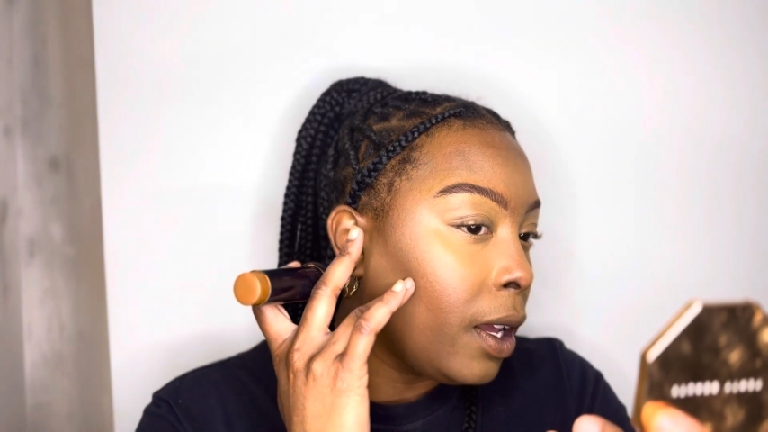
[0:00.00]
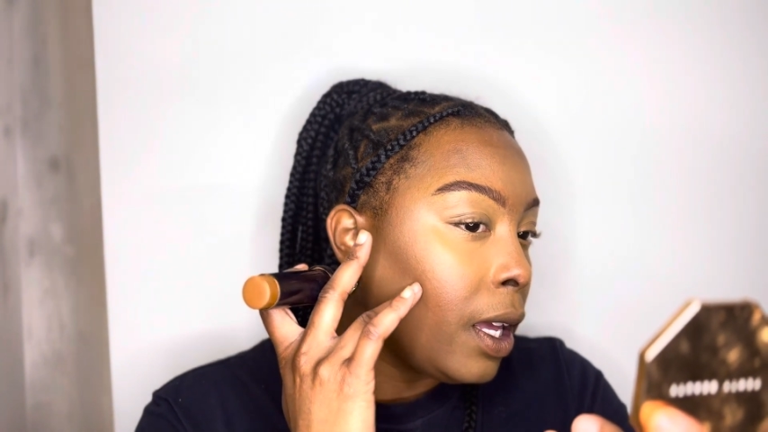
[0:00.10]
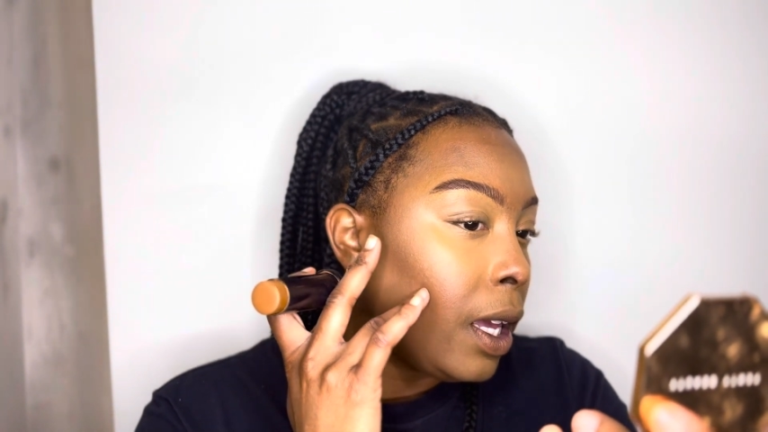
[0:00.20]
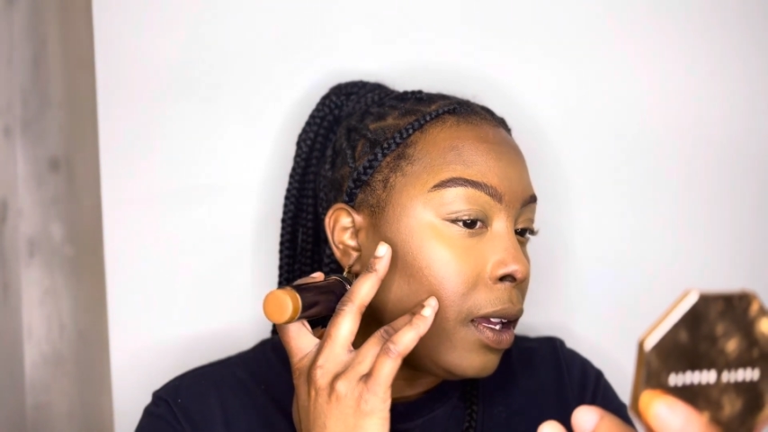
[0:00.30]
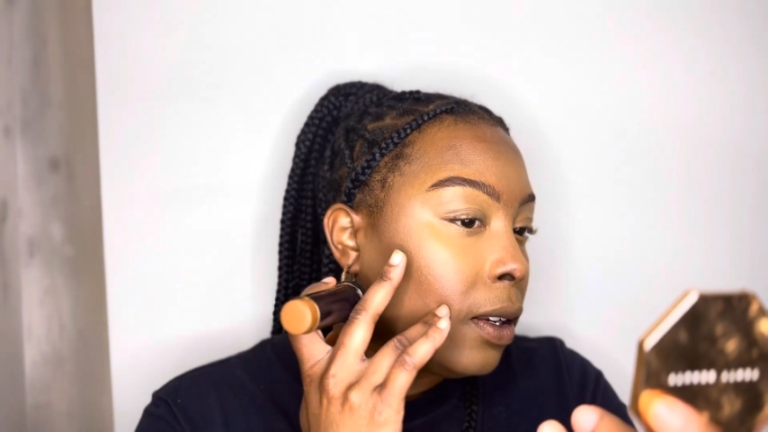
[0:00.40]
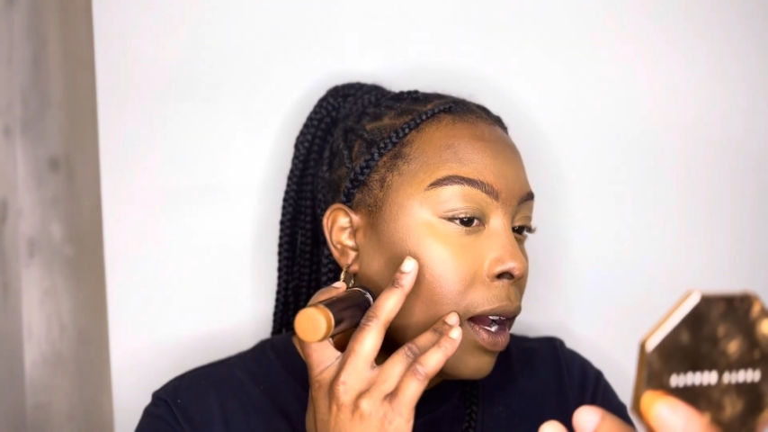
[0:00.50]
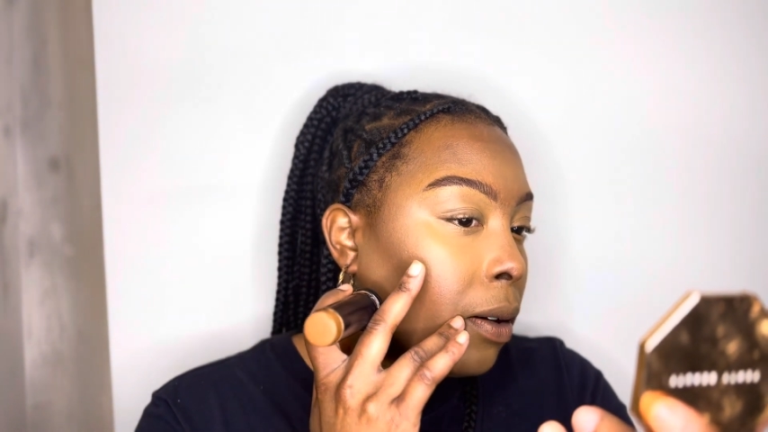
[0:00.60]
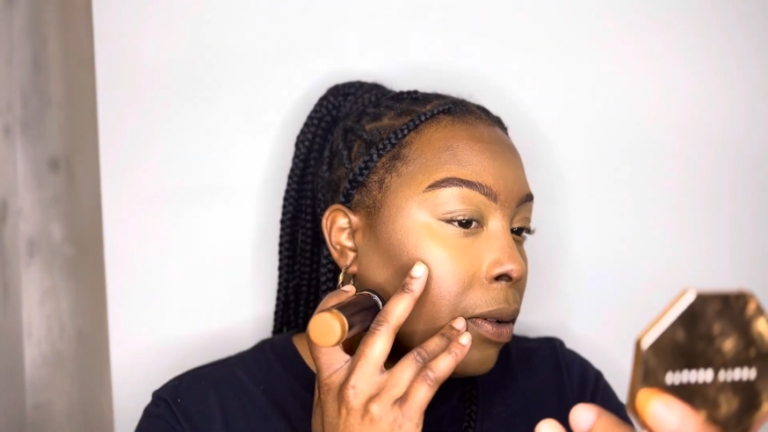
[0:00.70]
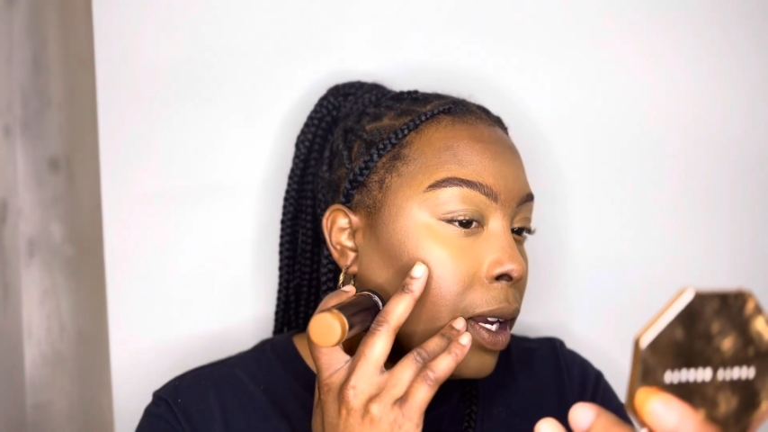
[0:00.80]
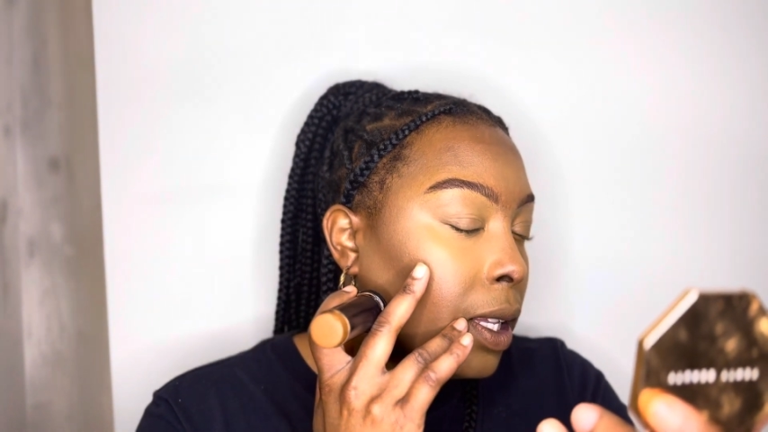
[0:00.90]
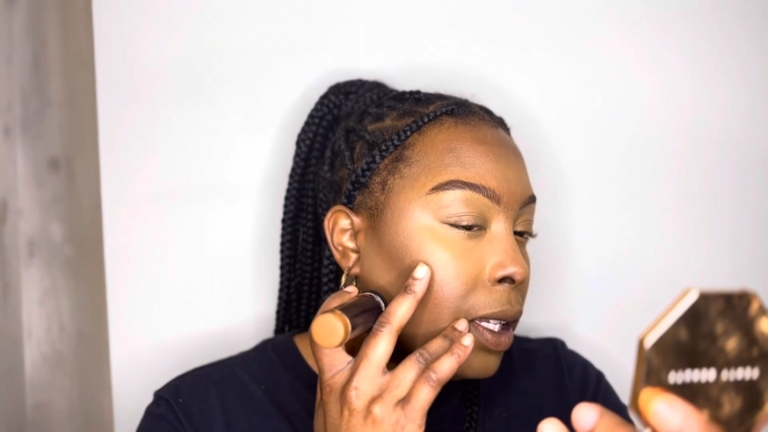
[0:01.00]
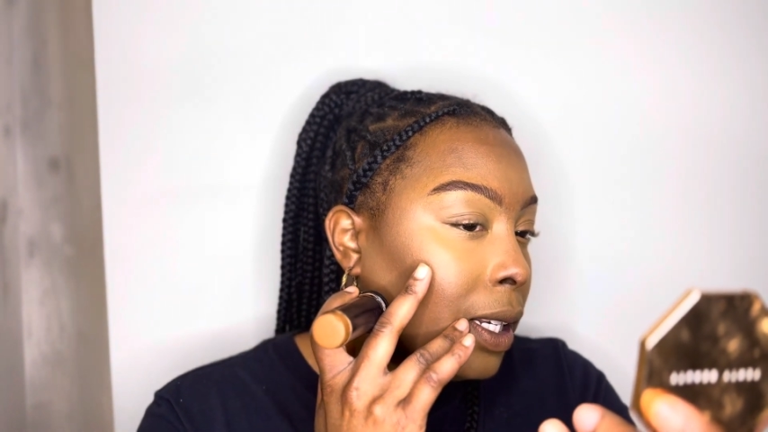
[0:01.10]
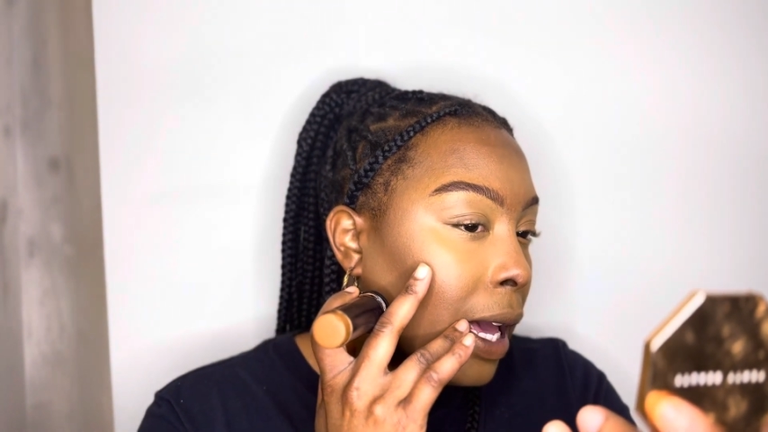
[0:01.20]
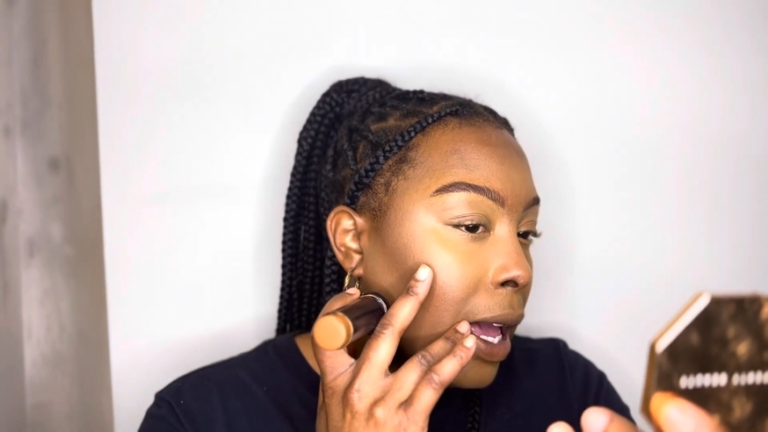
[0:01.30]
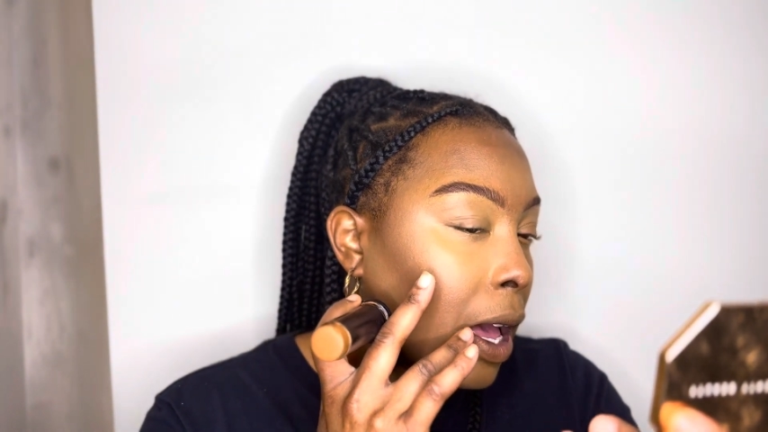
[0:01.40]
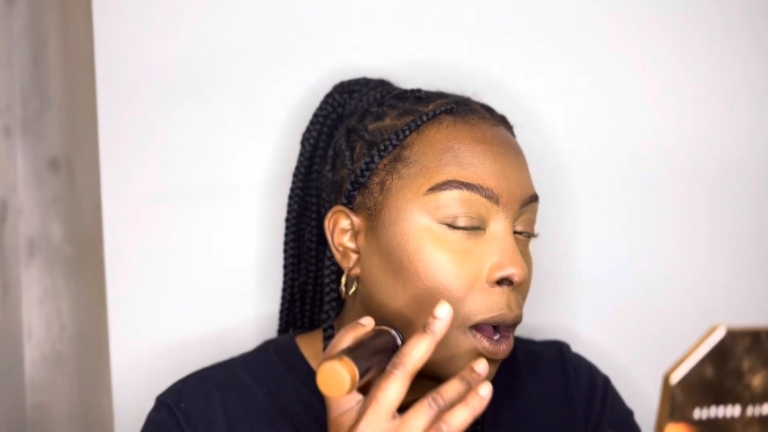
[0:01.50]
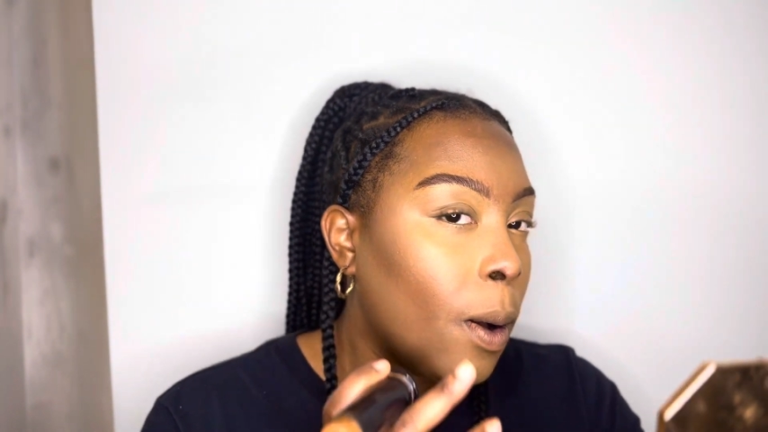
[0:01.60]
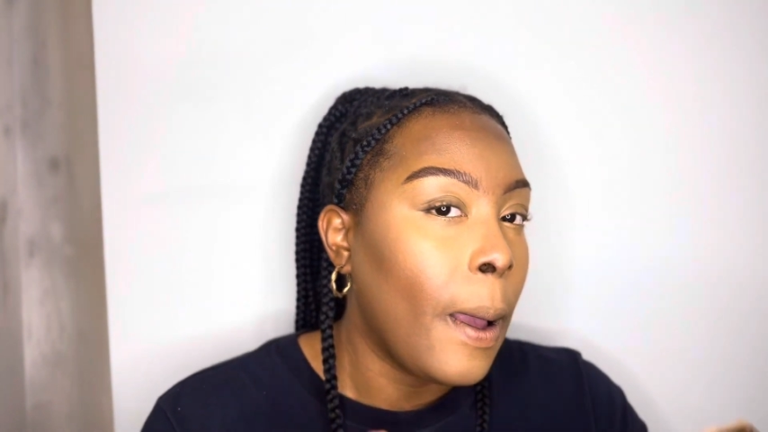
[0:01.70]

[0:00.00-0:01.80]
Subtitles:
and directly down,